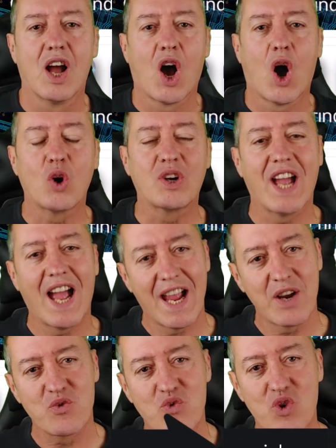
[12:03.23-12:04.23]

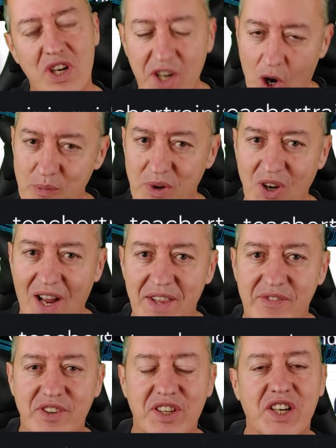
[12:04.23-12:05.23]
Okay, really hope you liked the
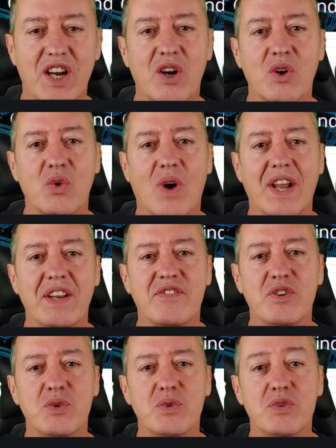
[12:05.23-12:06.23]
video. And if
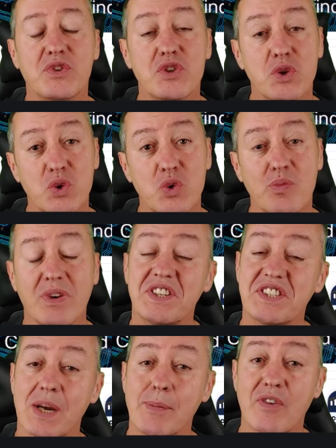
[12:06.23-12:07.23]
you do, please
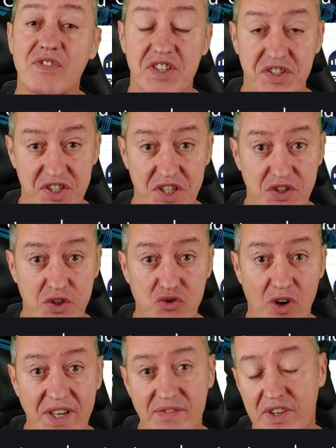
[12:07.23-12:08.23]
come over to
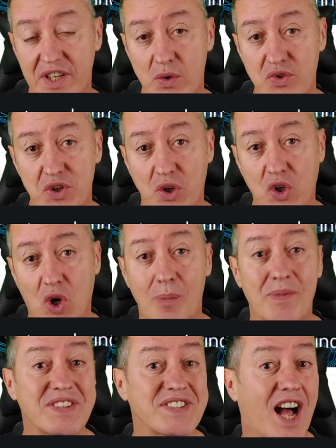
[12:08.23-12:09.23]
teachertrainingvideos.com.
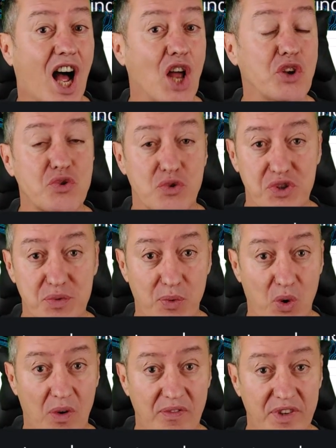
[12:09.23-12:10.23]
There's hundreds
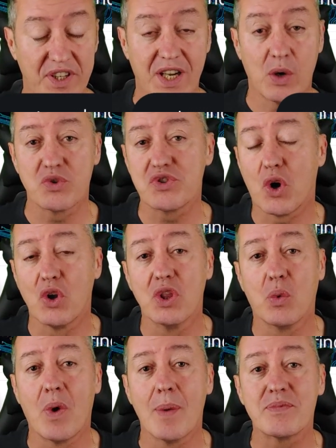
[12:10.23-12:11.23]
more videos on the
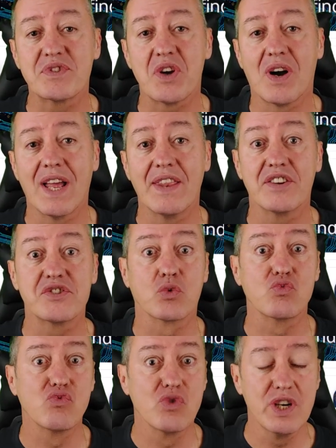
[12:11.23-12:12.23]
website. There's a
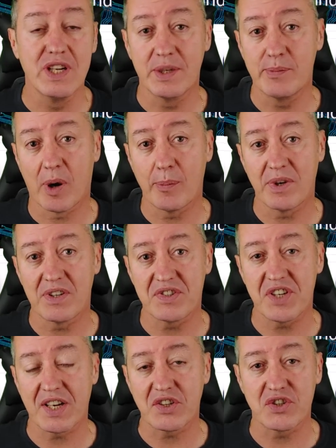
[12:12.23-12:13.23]
really popular
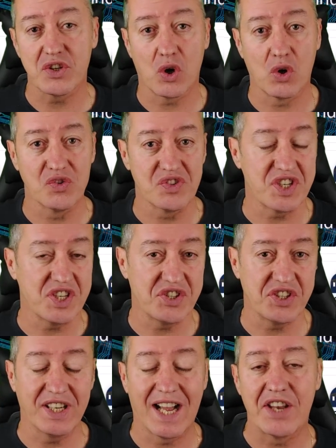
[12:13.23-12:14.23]
section on
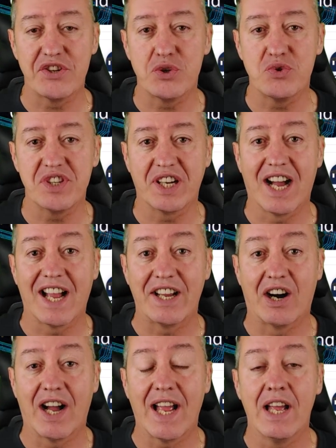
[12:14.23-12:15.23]
teaching and using
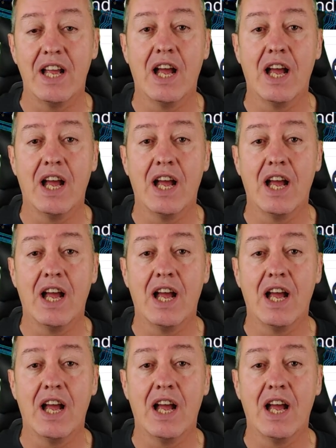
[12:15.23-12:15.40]
AI.